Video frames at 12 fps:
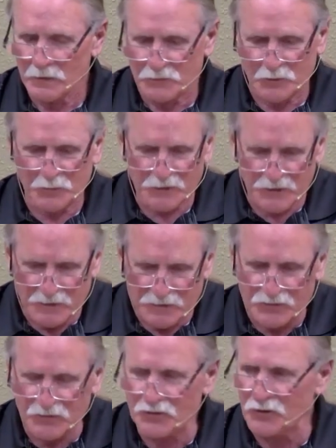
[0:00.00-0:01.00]
to begin
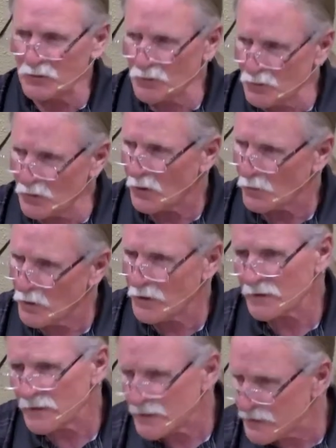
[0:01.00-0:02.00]
to do
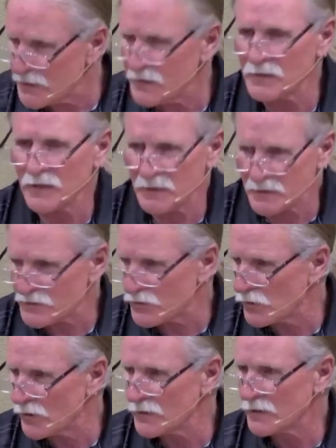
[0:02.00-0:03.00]
what he is
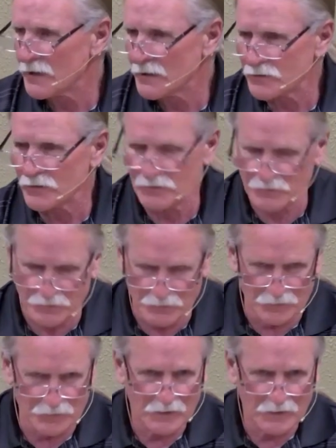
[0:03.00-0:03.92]
going to do.